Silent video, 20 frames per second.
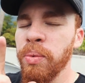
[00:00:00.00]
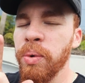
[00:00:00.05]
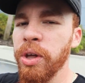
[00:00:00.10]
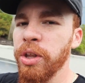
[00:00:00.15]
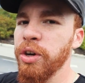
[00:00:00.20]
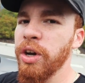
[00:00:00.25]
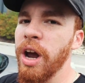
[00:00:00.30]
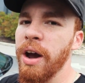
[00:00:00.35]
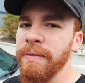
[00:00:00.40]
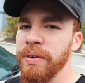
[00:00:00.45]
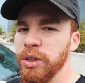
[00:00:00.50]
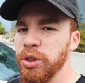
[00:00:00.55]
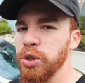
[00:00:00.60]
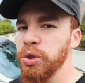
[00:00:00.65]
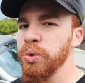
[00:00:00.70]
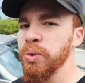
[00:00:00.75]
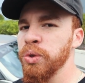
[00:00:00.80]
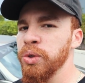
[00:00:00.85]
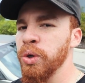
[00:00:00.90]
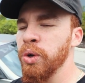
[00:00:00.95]
whether you have a
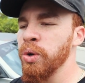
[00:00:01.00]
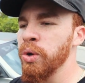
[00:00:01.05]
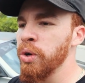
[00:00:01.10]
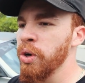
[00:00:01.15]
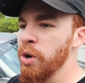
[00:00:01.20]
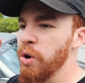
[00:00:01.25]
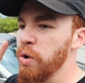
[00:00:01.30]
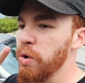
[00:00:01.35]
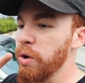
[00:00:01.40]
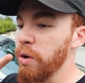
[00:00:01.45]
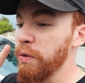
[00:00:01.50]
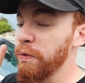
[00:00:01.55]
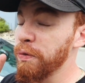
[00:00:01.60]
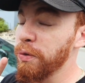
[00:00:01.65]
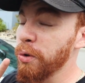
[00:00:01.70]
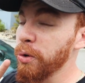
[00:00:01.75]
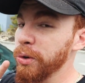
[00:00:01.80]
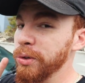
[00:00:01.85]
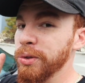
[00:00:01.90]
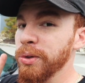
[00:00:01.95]
2-door or a
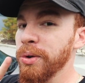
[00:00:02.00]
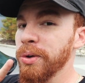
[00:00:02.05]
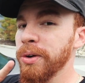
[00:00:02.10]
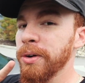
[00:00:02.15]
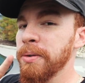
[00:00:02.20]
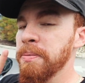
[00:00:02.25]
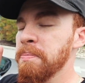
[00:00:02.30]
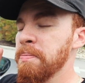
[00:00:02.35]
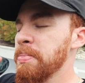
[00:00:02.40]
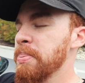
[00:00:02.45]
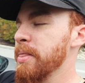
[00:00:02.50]
4-door.